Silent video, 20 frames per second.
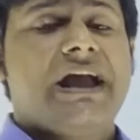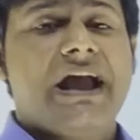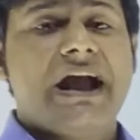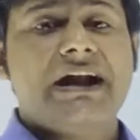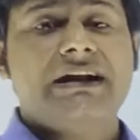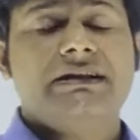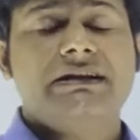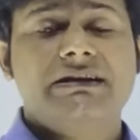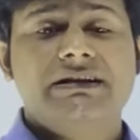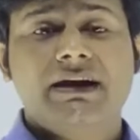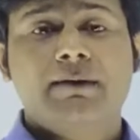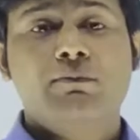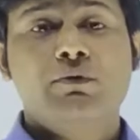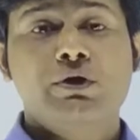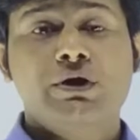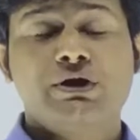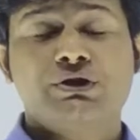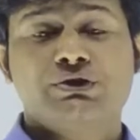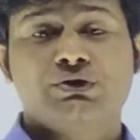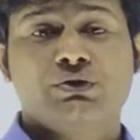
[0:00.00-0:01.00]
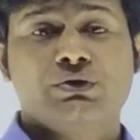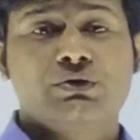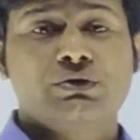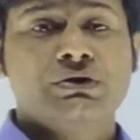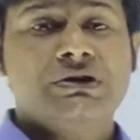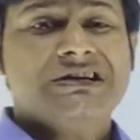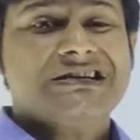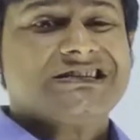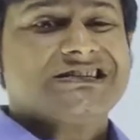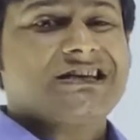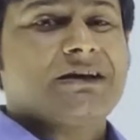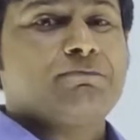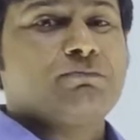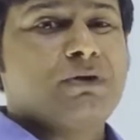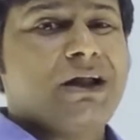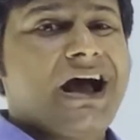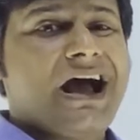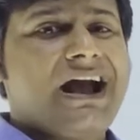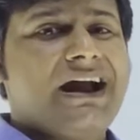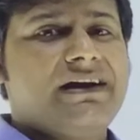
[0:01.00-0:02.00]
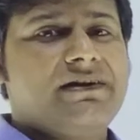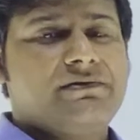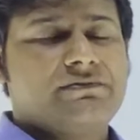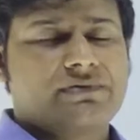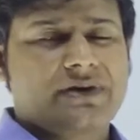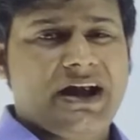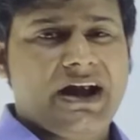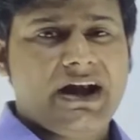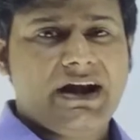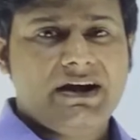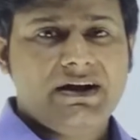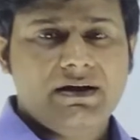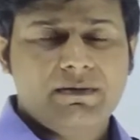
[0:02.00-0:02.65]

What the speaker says: and the WHO supplied trained